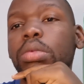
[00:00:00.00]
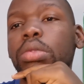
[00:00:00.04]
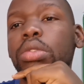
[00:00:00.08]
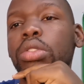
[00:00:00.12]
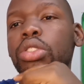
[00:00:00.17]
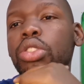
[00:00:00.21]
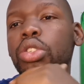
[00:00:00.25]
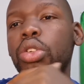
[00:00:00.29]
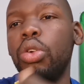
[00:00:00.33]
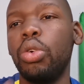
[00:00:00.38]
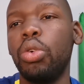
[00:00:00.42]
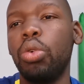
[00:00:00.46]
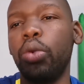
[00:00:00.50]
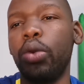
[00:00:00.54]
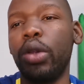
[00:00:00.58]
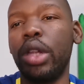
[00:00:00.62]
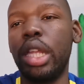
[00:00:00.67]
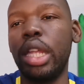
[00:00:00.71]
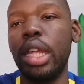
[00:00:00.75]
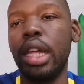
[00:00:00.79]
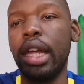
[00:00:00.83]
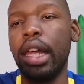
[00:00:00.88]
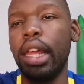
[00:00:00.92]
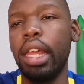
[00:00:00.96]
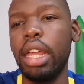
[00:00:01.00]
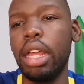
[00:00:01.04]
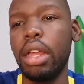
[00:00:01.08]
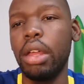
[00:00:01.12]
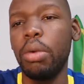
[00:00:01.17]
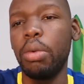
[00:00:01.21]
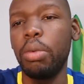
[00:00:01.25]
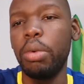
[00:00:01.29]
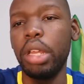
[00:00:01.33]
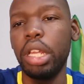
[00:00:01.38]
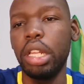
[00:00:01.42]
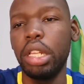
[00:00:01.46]
So
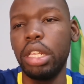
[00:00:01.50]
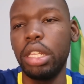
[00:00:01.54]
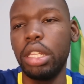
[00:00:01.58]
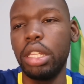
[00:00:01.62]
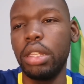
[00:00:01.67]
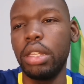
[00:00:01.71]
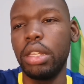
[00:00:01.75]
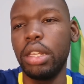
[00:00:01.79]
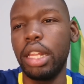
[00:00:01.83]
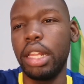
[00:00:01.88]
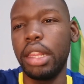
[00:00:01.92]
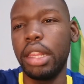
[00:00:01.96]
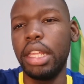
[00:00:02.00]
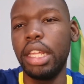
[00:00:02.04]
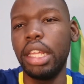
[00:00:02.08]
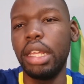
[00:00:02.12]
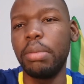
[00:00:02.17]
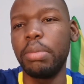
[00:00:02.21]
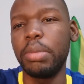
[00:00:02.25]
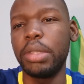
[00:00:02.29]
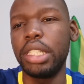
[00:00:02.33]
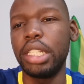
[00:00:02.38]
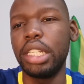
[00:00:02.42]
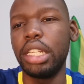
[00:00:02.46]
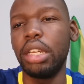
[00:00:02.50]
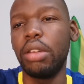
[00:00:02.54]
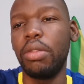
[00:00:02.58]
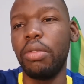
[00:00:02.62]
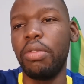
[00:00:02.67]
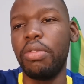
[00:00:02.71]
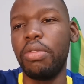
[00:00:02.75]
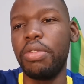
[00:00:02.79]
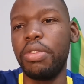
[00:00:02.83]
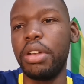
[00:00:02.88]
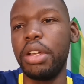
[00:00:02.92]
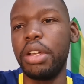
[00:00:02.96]
yeah, we. I think I'm seeing a
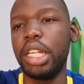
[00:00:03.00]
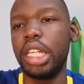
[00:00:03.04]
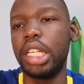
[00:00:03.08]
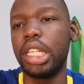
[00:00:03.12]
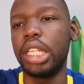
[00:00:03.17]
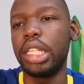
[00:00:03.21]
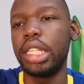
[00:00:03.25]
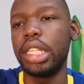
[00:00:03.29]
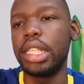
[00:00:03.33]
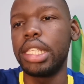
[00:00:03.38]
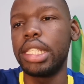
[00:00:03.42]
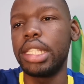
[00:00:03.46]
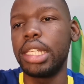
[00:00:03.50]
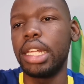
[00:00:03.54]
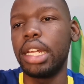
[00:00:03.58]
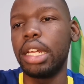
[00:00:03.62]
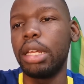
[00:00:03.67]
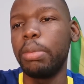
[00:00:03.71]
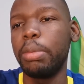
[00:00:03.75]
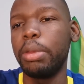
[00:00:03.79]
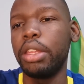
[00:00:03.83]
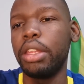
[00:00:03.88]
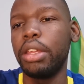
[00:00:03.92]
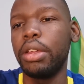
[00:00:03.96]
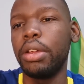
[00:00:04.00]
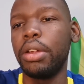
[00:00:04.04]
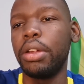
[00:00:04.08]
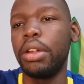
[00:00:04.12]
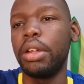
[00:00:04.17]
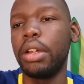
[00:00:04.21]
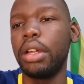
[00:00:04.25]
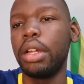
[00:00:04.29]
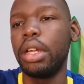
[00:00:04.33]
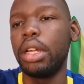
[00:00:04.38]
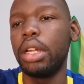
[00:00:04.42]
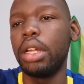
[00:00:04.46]
very good setup
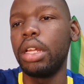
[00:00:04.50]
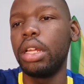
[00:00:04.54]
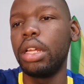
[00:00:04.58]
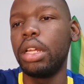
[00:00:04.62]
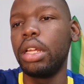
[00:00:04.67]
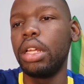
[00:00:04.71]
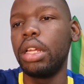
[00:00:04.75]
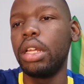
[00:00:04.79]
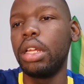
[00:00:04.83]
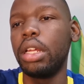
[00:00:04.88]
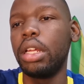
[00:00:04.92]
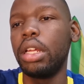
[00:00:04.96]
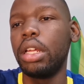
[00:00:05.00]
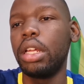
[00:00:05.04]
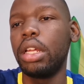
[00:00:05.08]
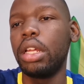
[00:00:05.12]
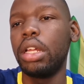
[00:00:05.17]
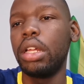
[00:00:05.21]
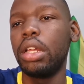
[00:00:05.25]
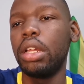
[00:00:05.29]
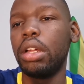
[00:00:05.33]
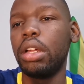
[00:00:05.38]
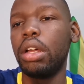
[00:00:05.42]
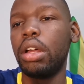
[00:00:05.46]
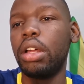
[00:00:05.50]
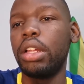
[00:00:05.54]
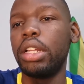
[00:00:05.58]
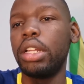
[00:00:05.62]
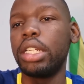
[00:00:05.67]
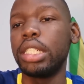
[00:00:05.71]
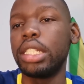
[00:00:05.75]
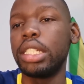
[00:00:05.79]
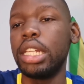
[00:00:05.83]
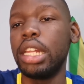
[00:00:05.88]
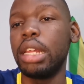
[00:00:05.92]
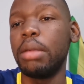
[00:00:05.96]
here.
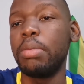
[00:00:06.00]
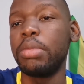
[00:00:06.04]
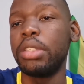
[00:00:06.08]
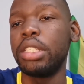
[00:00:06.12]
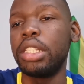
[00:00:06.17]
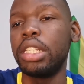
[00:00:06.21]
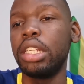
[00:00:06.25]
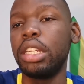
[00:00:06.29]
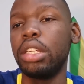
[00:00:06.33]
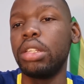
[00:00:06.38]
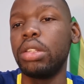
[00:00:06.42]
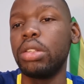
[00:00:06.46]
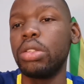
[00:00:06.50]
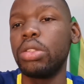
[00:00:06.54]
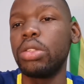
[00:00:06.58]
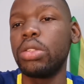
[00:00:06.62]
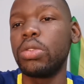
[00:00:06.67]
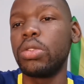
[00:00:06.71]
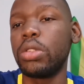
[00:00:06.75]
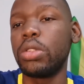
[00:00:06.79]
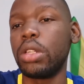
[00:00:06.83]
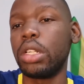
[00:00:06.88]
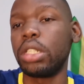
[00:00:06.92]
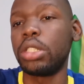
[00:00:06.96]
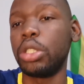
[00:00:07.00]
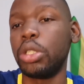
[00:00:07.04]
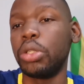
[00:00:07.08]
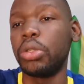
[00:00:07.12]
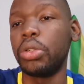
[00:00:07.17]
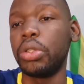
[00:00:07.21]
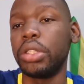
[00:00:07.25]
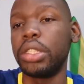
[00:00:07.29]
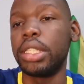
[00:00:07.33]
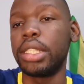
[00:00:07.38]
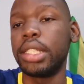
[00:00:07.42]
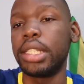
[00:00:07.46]
Honestly, I'm seeing such a
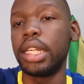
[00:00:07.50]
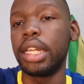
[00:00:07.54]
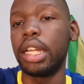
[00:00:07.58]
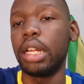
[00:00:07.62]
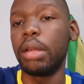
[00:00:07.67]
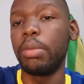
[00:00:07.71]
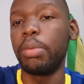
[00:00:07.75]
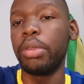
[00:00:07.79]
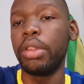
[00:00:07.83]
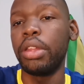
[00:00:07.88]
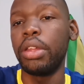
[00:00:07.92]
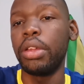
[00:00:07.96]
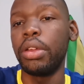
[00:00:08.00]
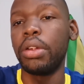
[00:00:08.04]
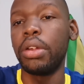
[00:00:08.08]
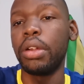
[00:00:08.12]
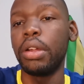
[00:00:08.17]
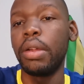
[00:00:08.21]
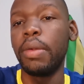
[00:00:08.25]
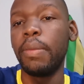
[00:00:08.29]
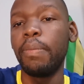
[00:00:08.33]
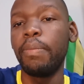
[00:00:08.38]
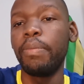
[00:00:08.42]
good setup here.